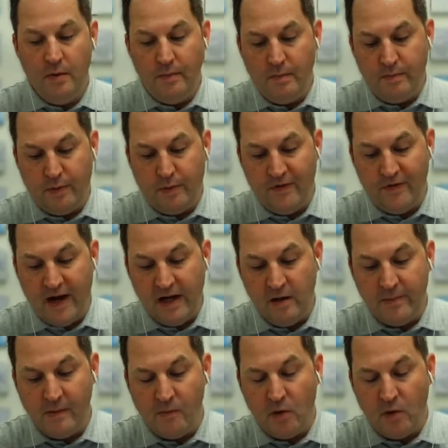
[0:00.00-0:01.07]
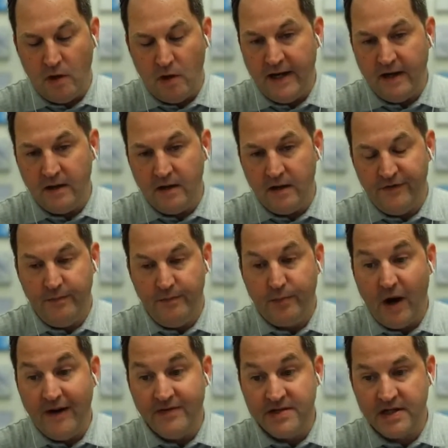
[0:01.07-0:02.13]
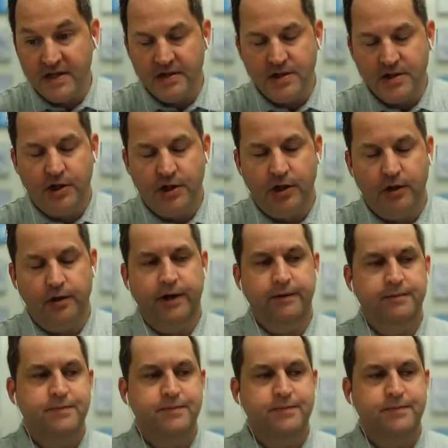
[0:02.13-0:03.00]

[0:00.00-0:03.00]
provide a little bit more layer of privacy and security.